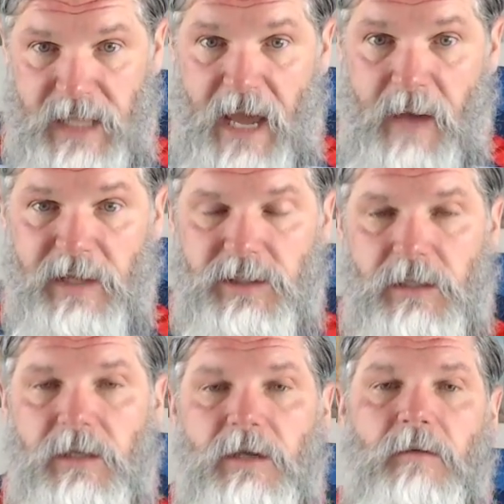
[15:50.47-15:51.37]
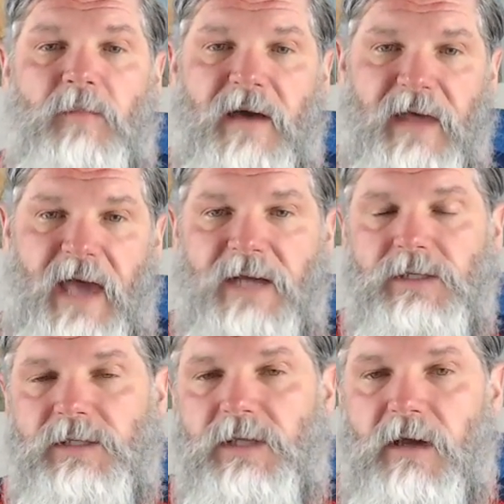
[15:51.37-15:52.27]
damaged by the
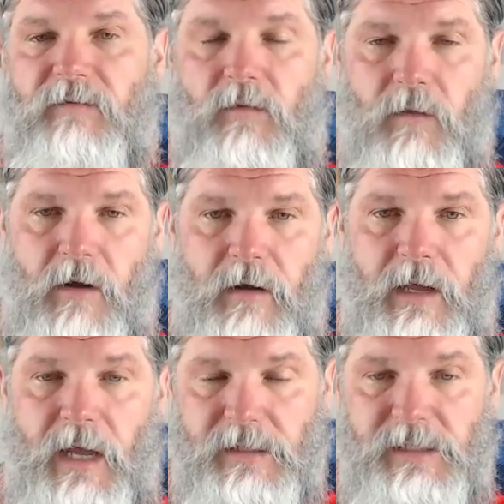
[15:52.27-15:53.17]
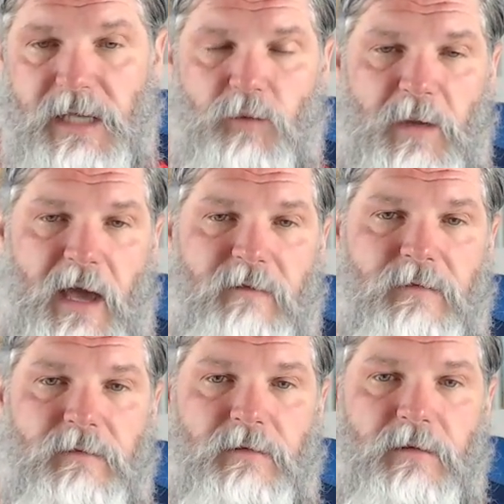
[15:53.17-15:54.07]
actions of Harare and
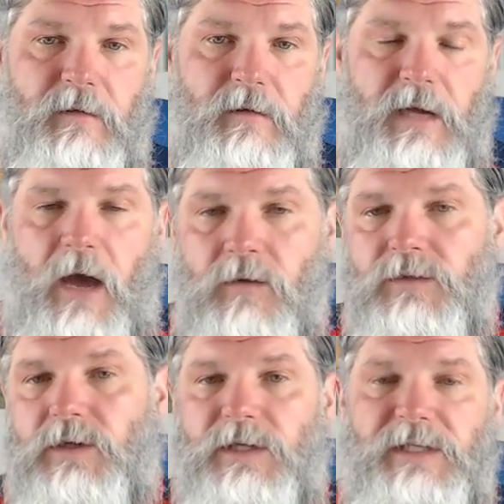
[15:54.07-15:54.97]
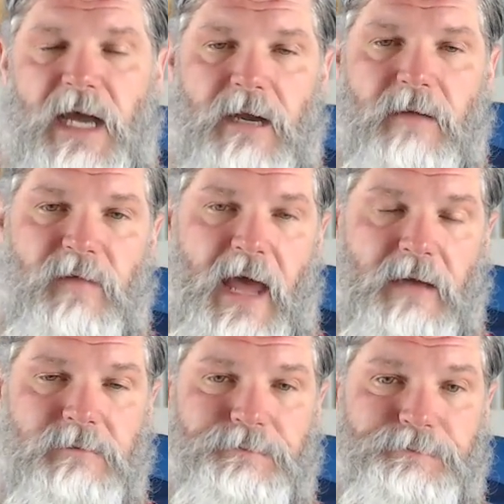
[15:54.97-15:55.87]
ZANU-PF. Now, who's going to sign up for
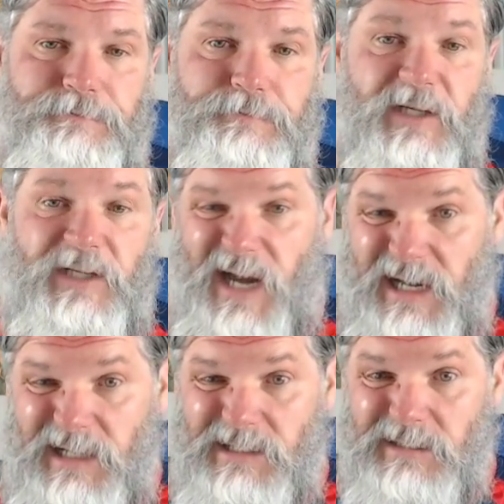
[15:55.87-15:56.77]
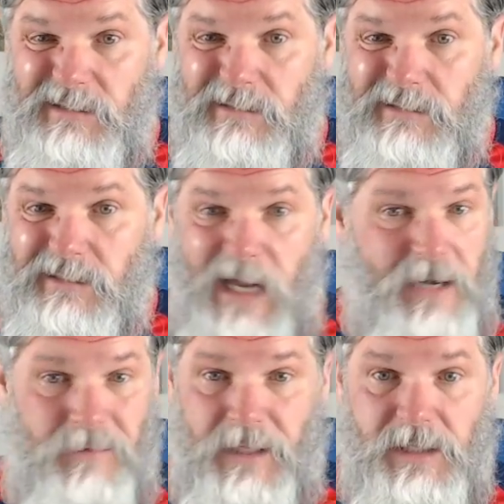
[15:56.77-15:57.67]
that? The Chinese?
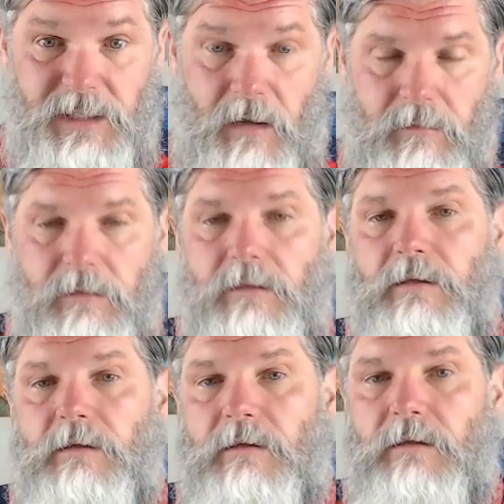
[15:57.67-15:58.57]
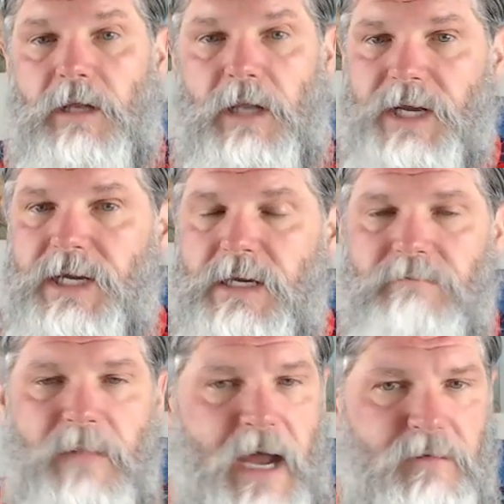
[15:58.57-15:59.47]
I don't think so.
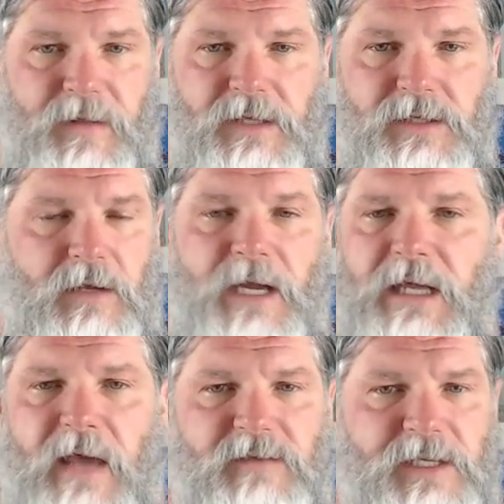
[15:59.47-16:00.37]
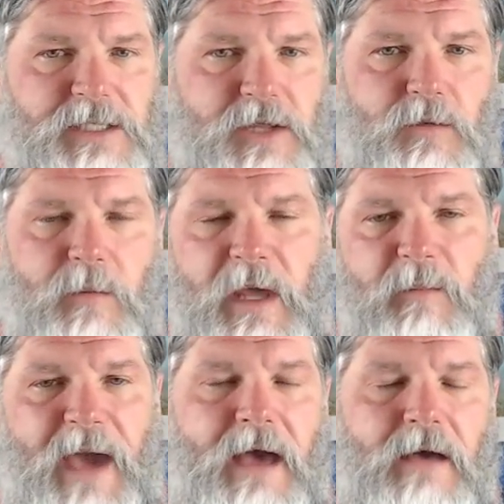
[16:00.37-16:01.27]
London? I don't think so. London gave 63
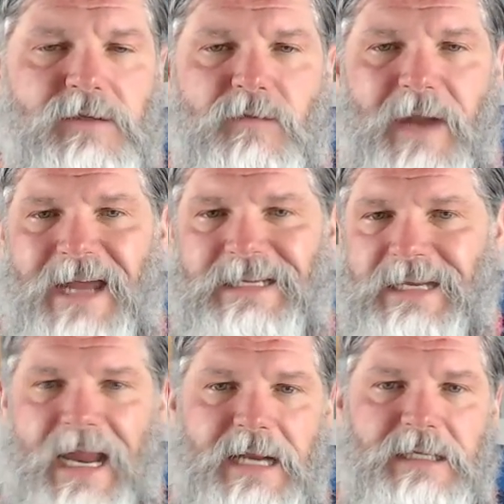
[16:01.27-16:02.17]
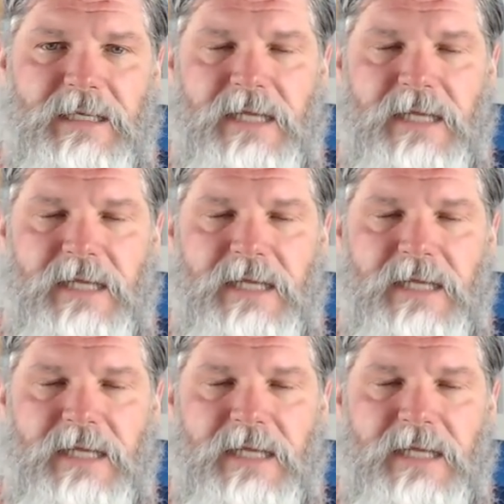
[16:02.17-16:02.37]
million pounds from 1980 to